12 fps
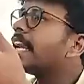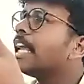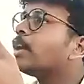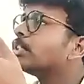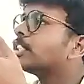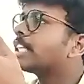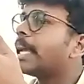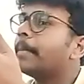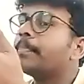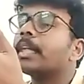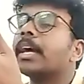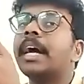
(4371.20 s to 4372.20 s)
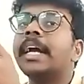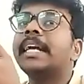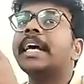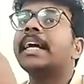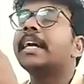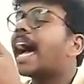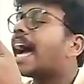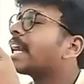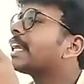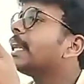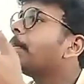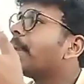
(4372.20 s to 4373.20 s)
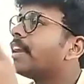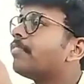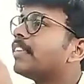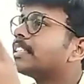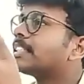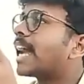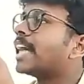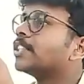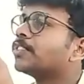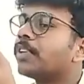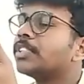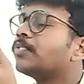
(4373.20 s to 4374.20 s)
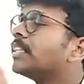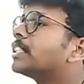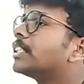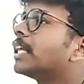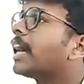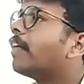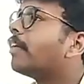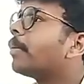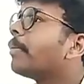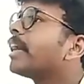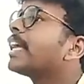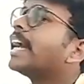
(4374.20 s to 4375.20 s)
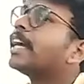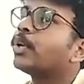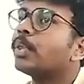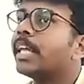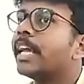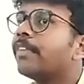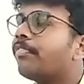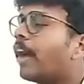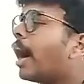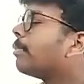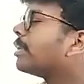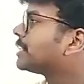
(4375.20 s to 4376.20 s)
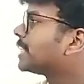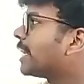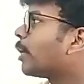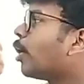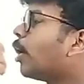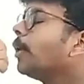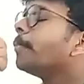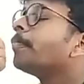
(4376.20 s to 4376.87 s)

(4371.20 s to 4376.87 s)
good scheme. It directly benefits transfers which the government get to the farmers and all.